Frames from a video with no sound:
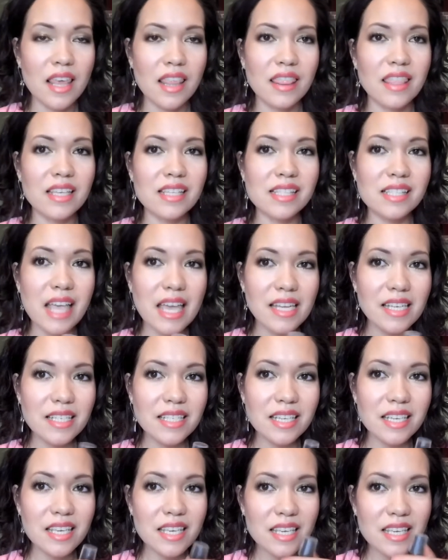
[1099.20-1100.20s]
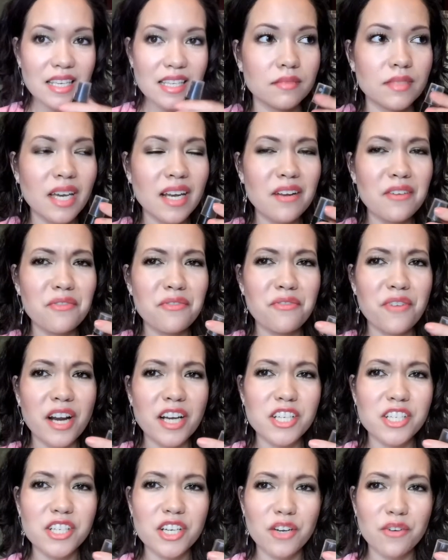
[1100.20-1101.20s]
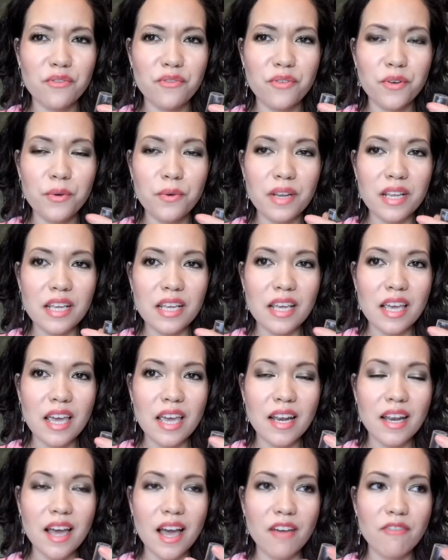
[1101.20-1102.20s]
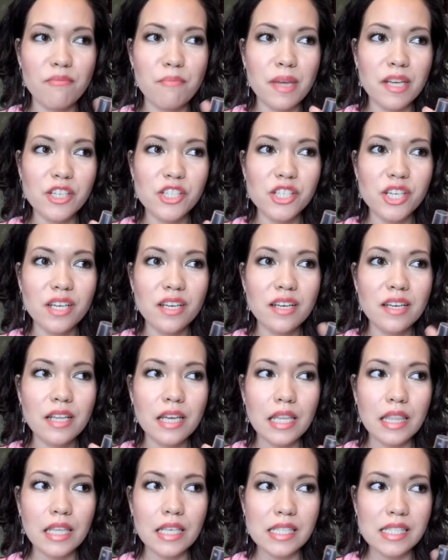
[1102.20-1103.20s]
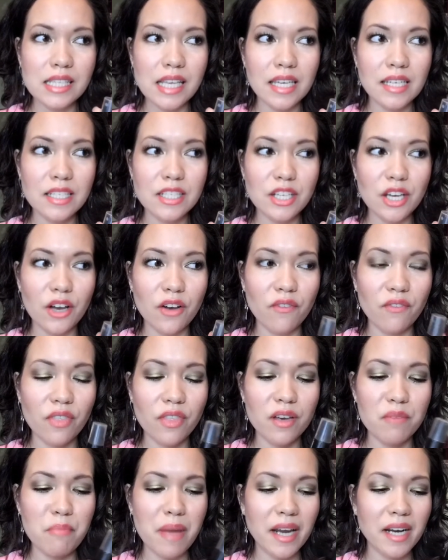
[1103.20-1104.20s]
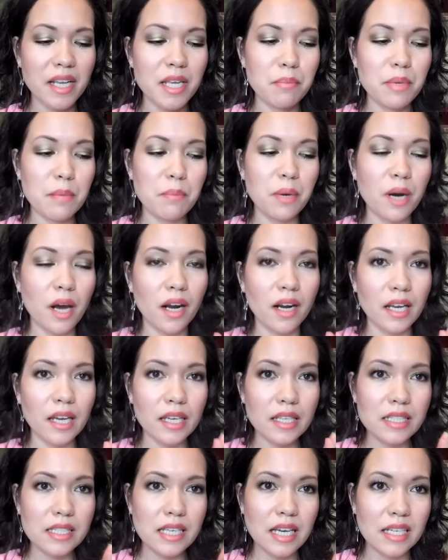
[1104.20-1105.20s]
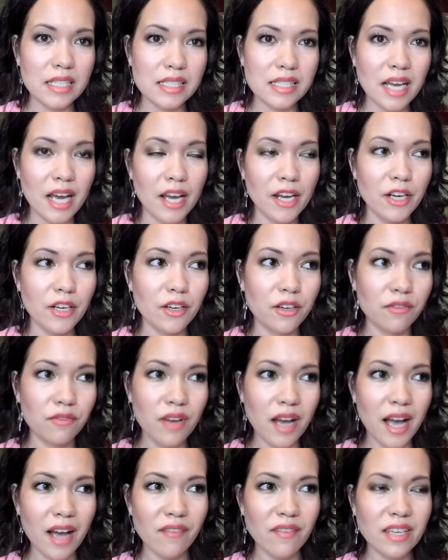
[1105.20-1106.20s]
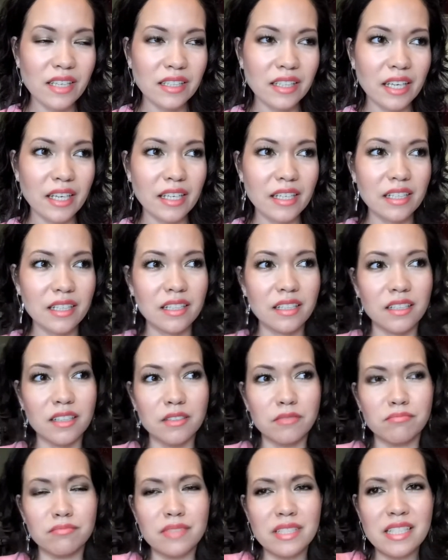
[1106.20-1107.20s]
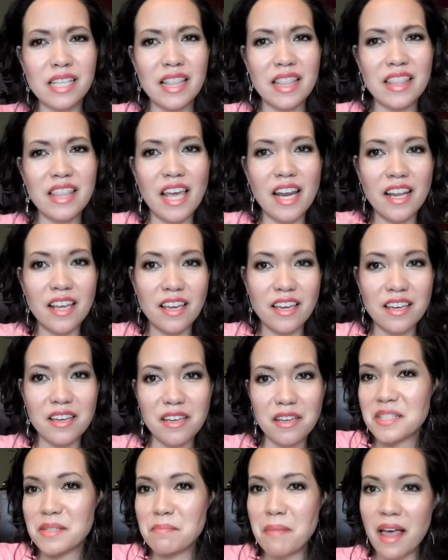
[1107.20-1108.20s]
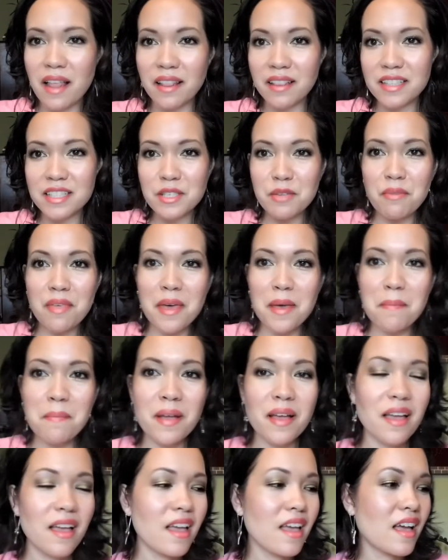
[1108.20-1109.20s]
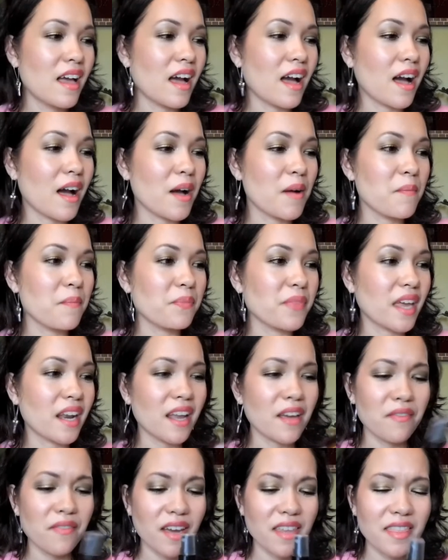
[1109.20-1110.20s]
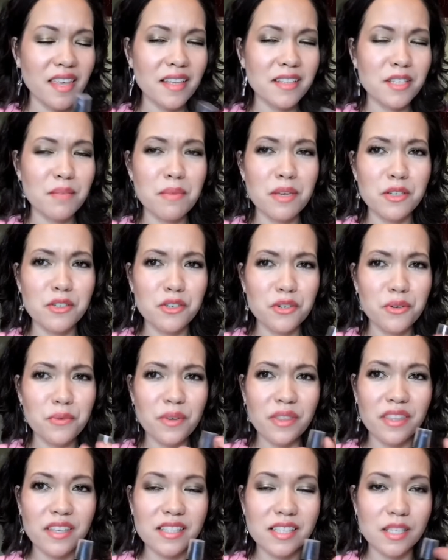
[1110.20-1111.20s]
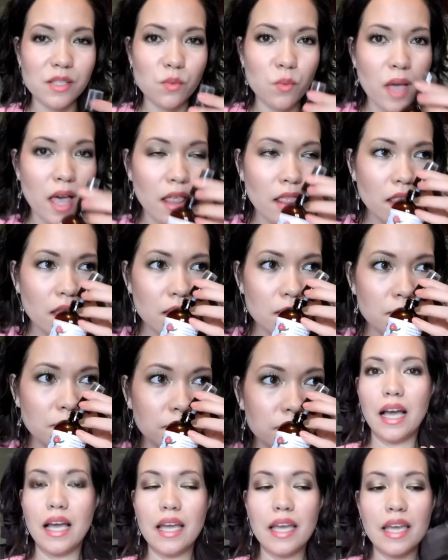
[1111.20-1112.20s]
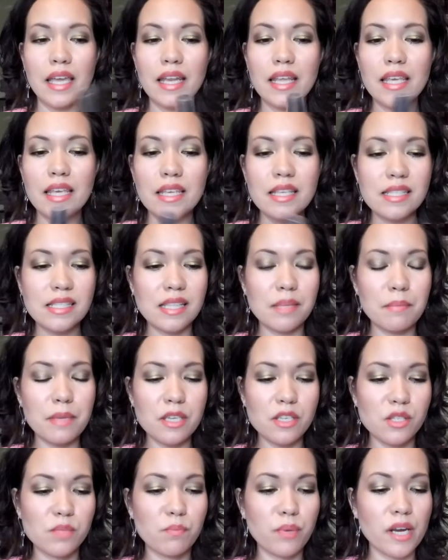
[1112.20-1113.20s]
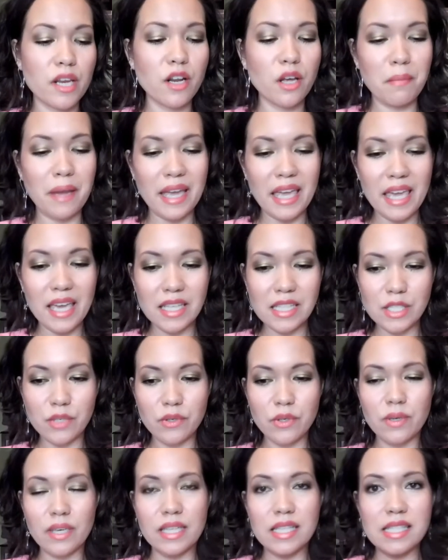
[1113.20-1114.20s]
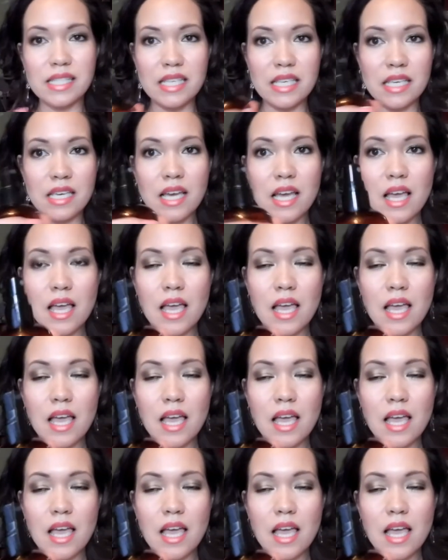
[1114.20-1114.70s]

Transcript: The scent is kind of fresh and fruity, and I've mentioned the scent of the Mad Hippie products as kind of having like a synthetic smell to them, um, and I find that to be true with this as well. It is, let me spray it on my hand so you can see